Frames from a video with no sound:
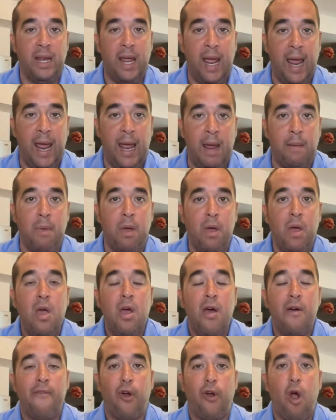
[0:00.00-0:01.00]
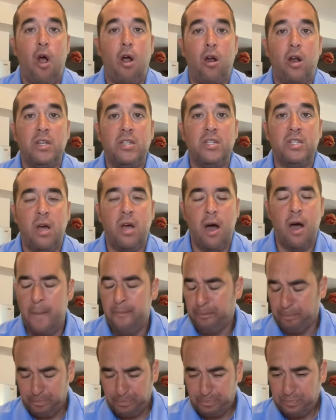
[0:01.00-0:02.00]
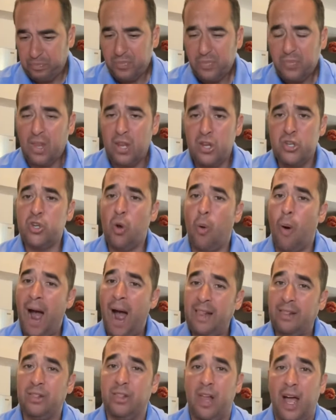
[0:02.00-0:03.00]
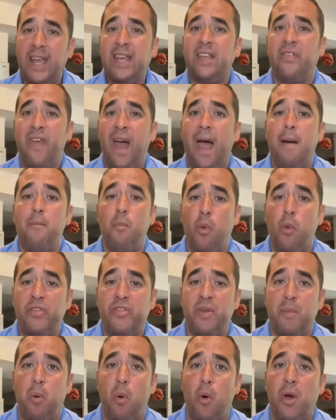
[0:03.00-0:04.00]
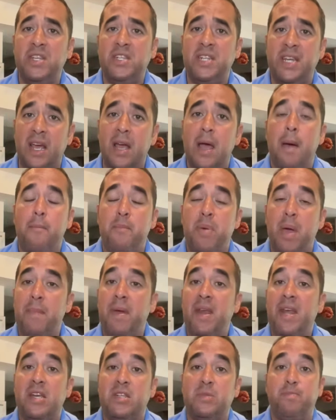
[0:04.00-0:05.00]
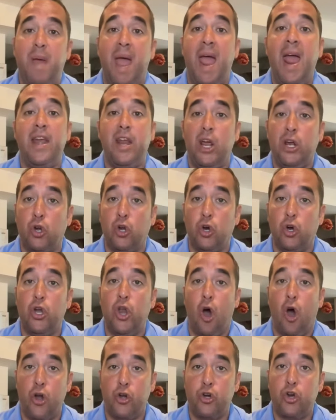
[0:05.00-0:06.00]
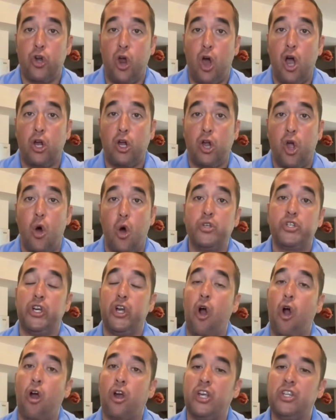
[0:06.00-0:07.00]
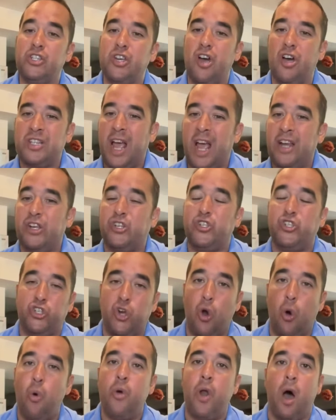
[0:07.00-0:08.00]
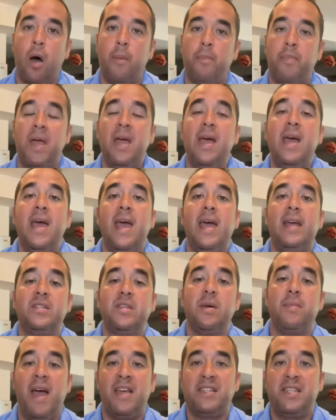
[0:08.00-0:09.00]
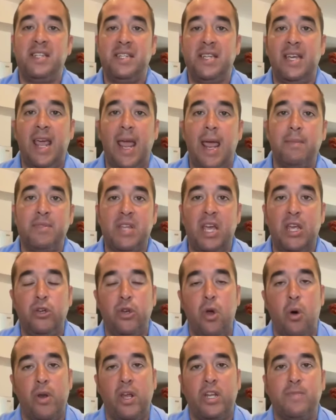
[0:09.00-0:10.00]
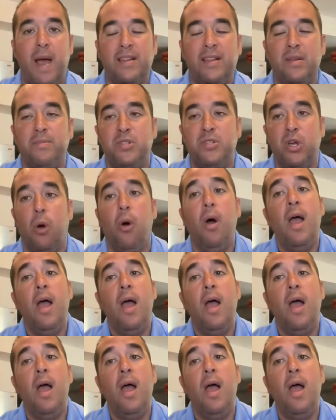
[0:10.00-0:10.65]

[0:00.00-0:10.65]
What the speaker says: game for Arkansas. So I like them with the points. Pittman has been a good underdog coach, and Arkansas has kind of shown up in some SEC games that you don't expect them to.